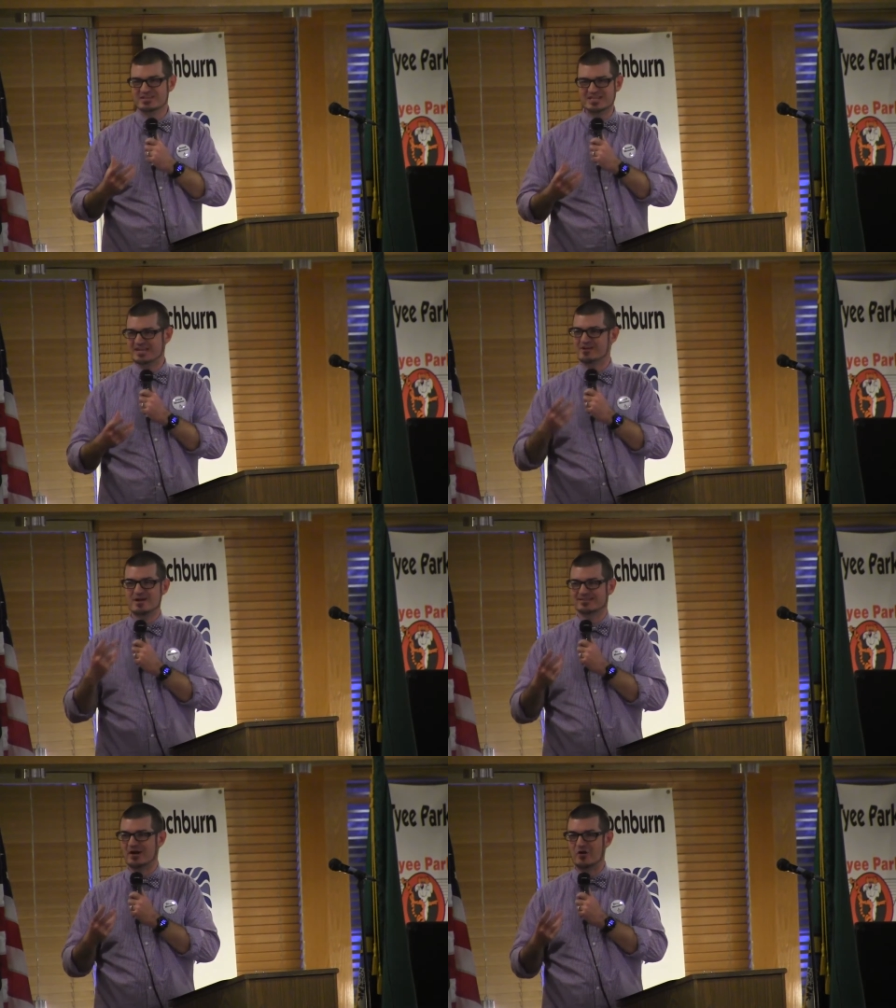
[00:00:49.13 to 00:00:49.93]
You get to hear
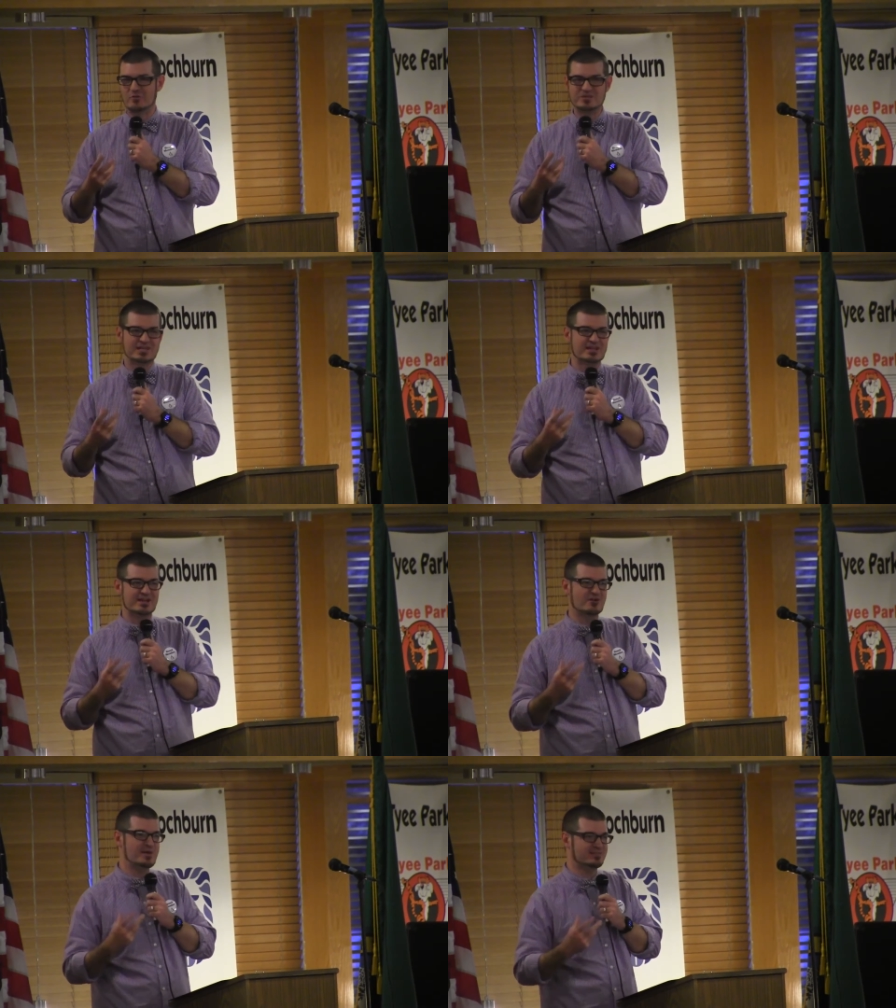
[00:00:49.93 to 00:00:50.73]
about the hope. You get to
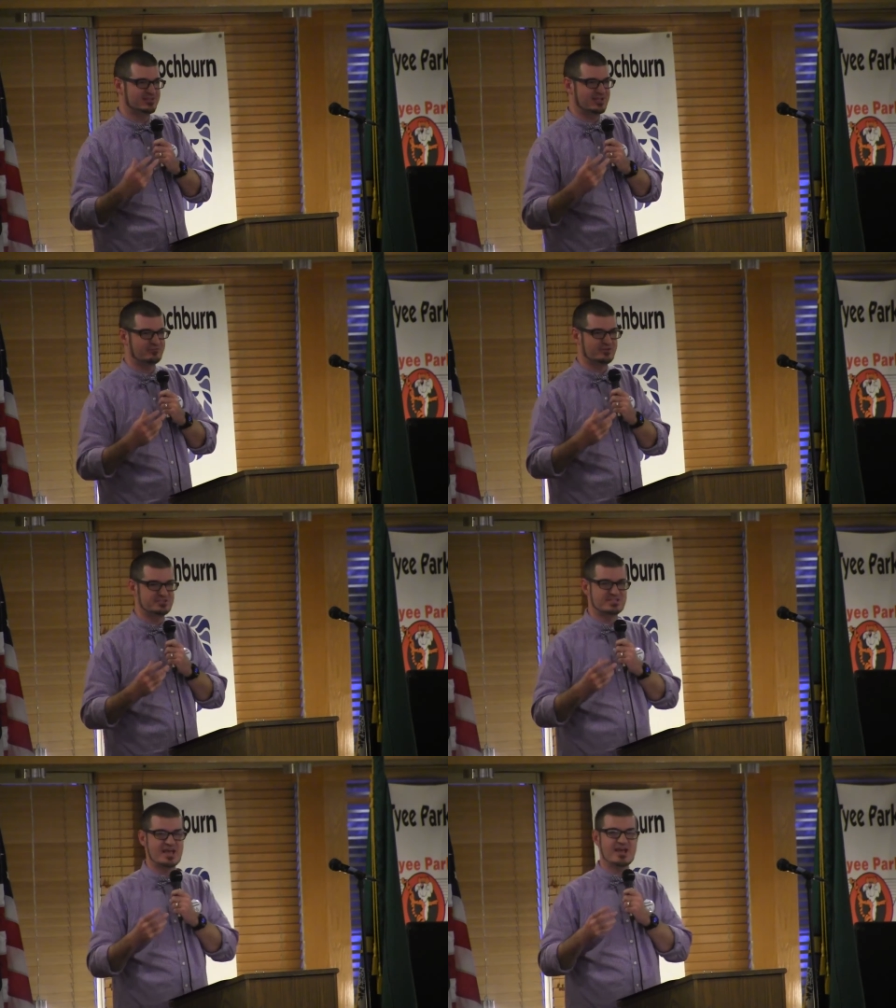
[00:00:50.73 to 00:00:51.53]
hear about the
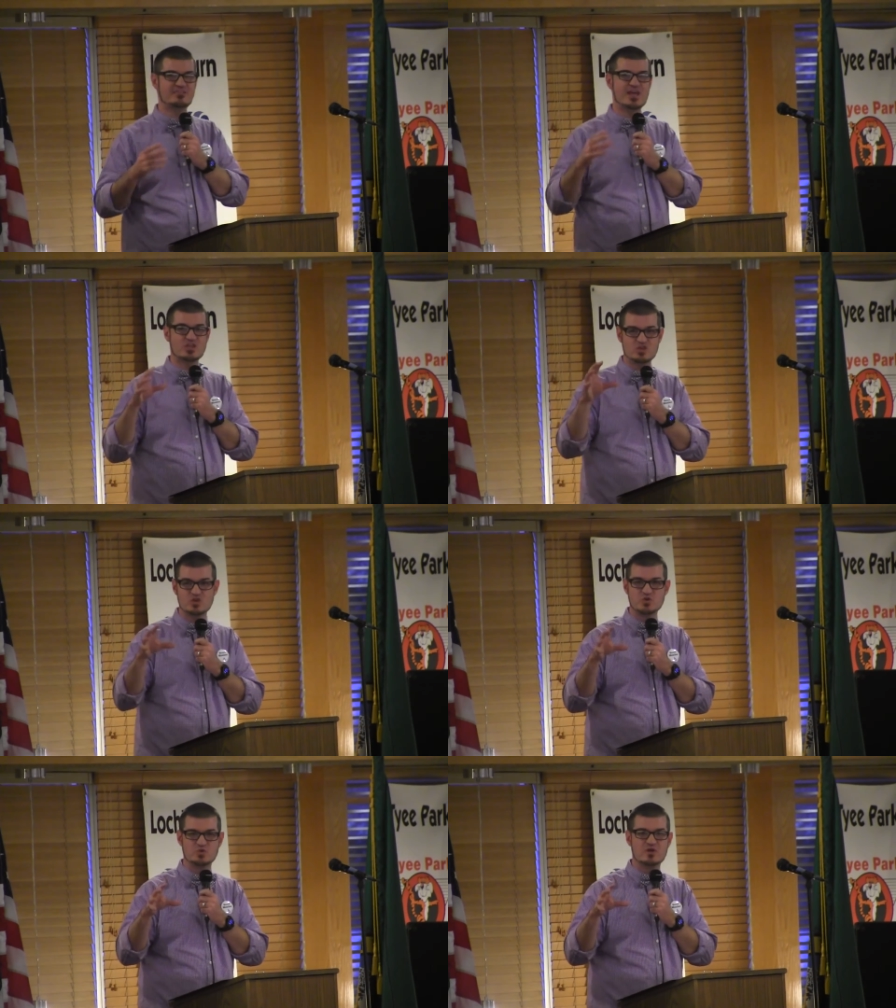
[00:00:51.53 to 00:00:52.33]
difference that, that
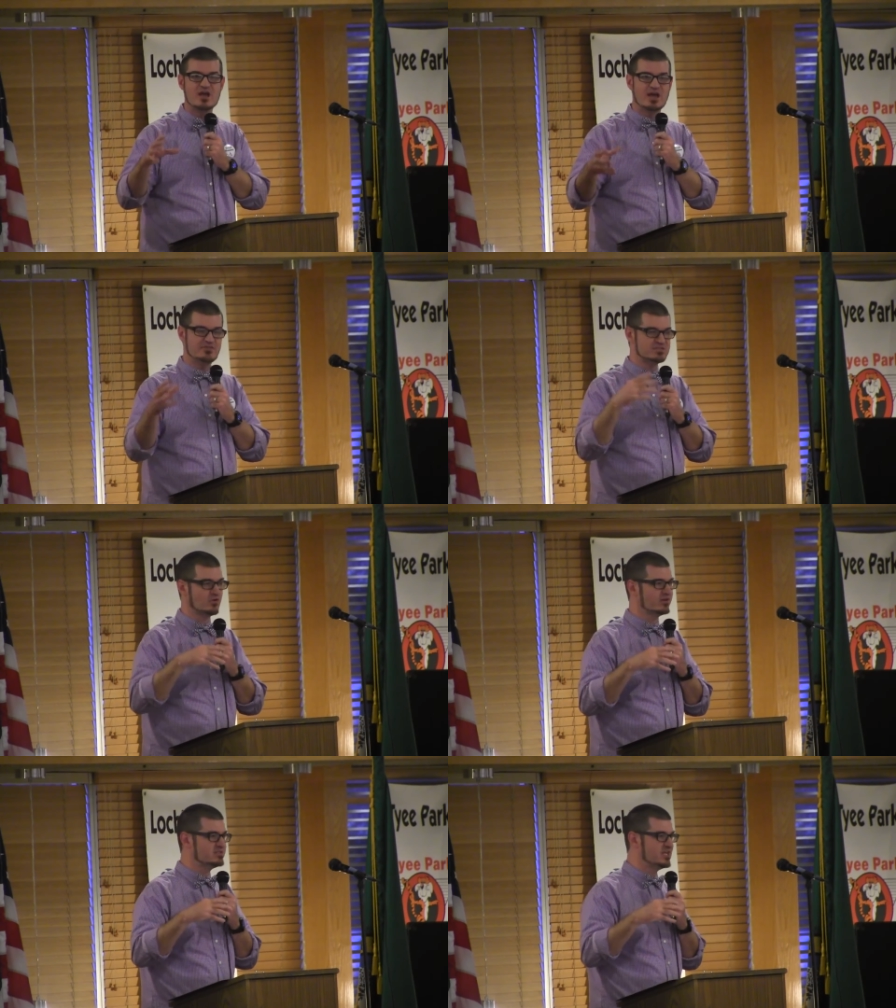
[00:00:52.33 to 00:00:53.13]
you and this
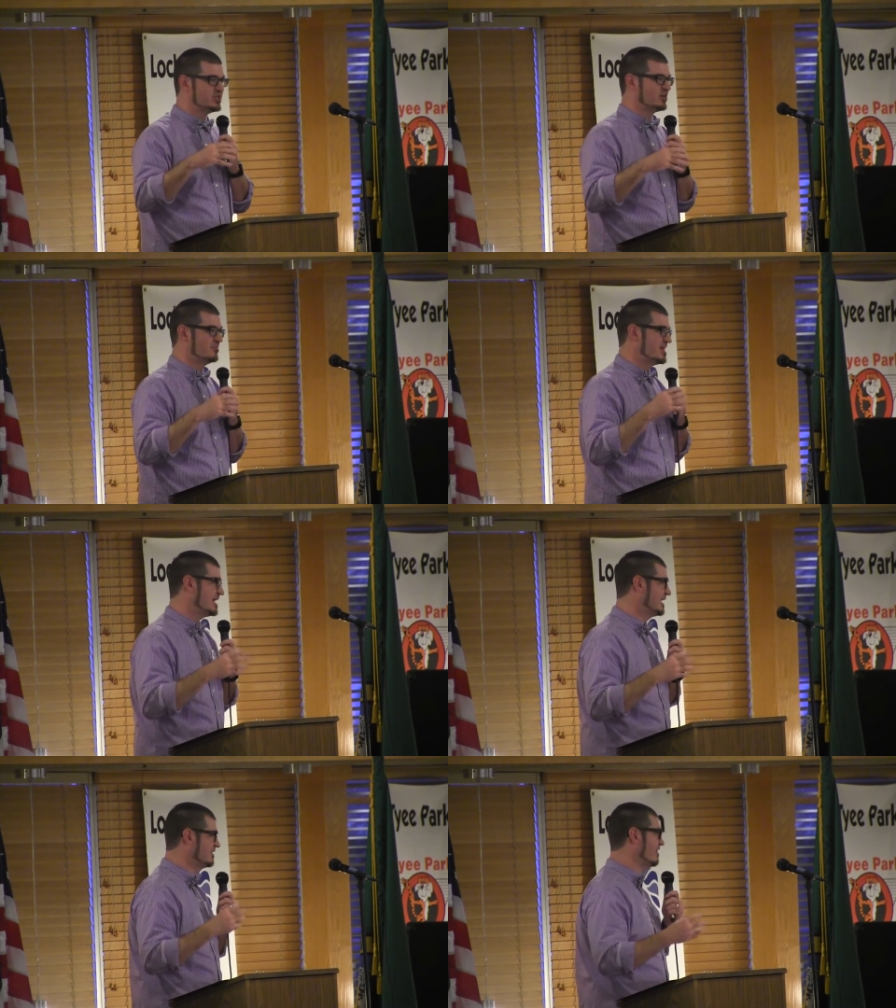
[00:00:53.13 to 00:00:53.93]
organization are
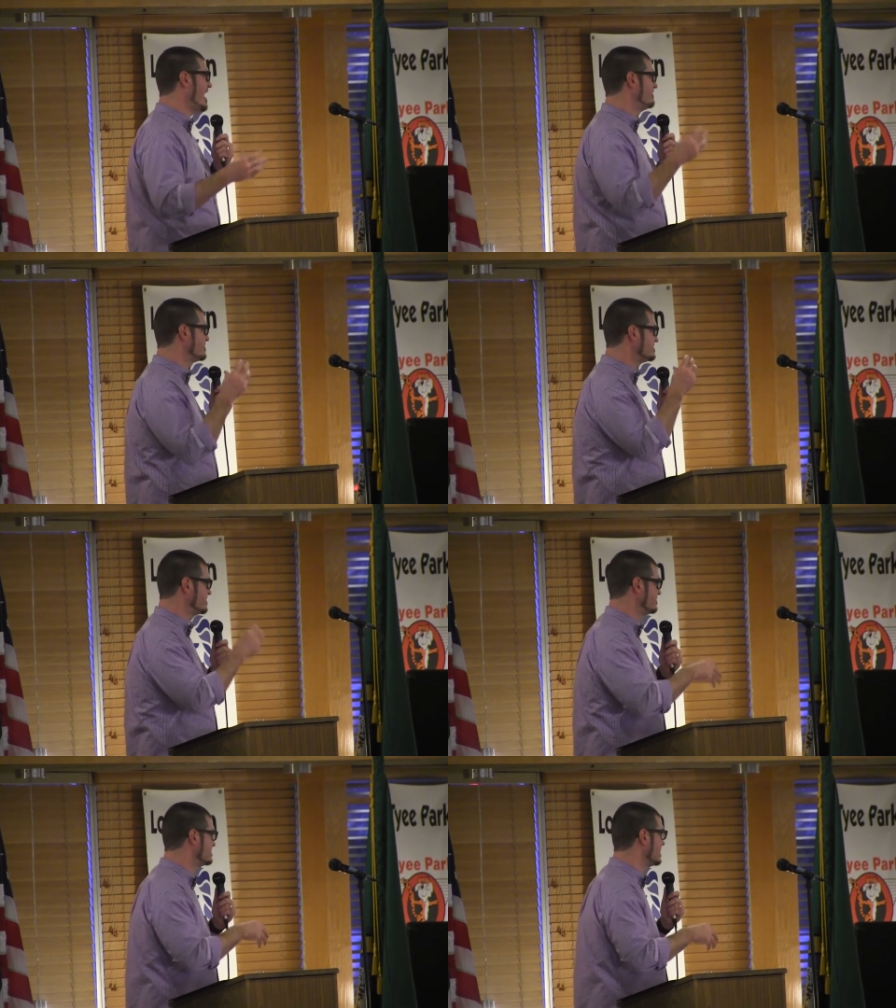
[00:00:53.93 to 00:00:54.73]
making in the lives of
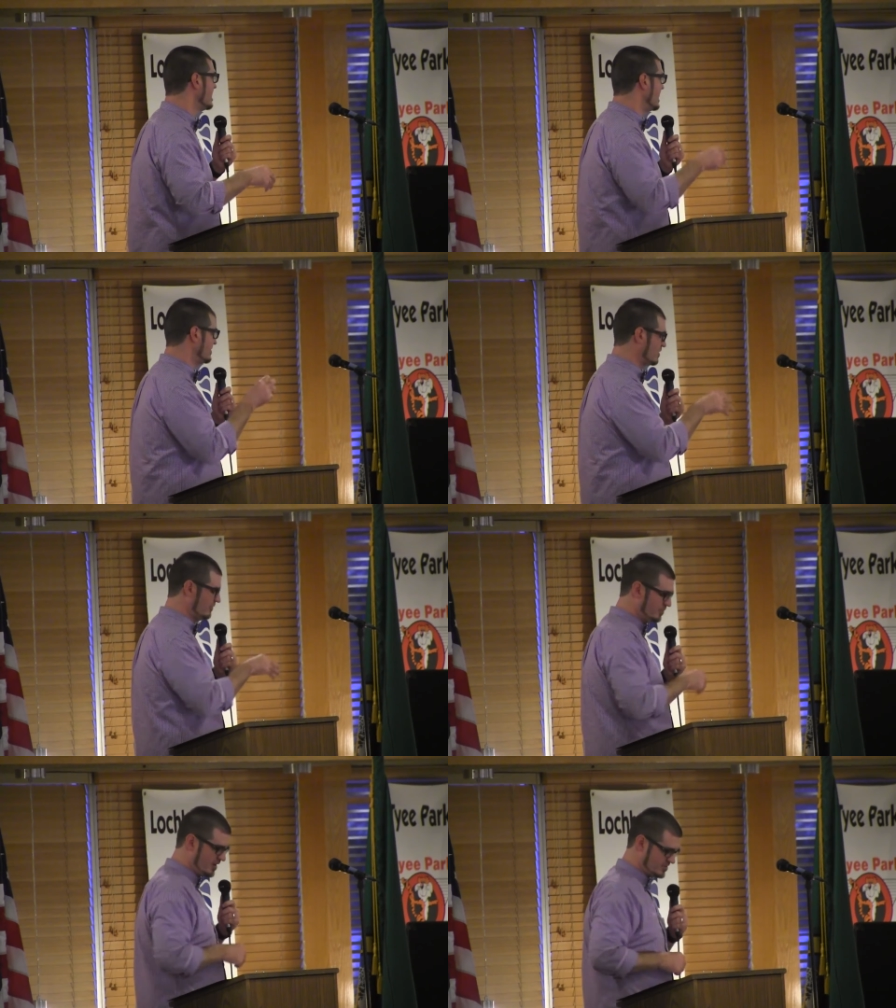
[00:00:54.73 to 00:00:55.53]
students in the
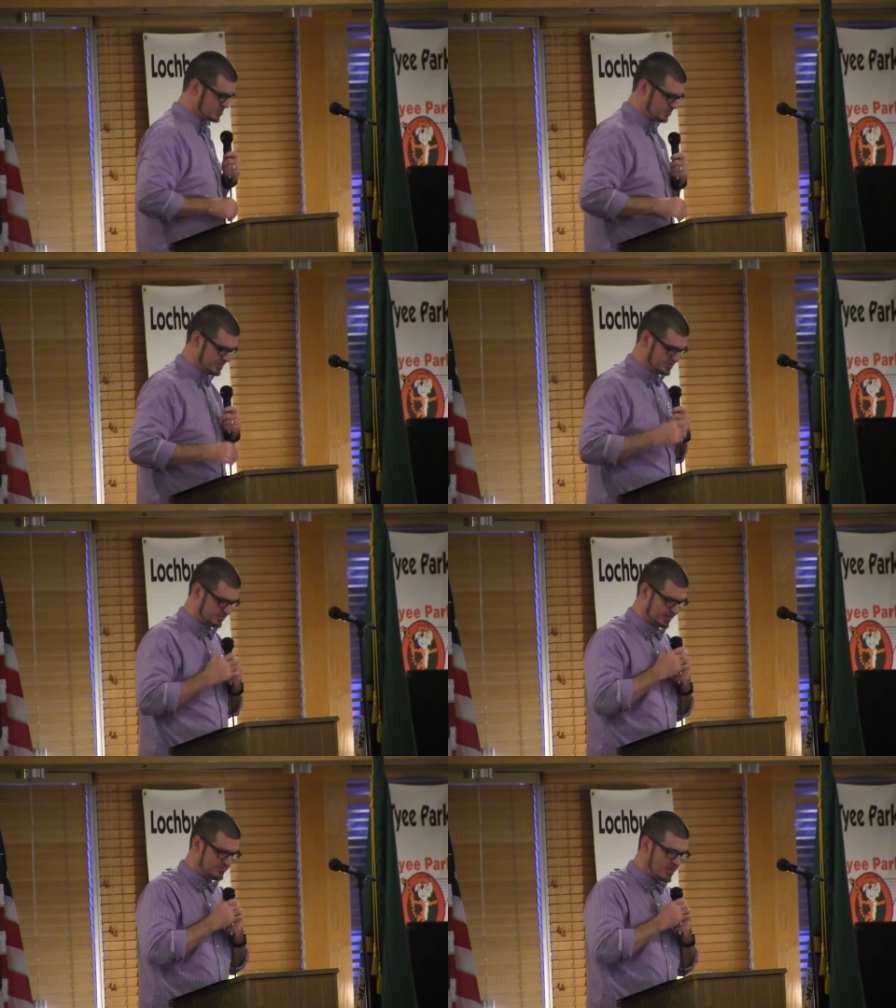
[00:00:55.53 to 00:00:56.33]
Clover Park School
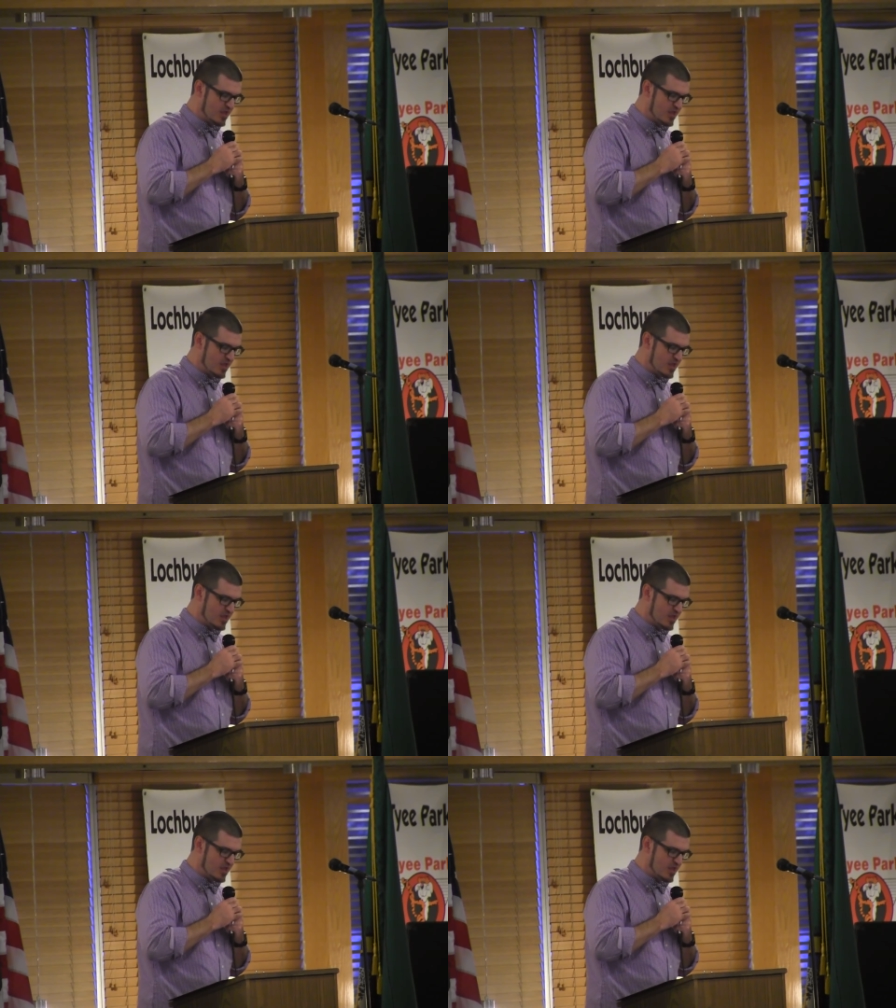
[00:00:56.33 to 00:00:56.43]
District.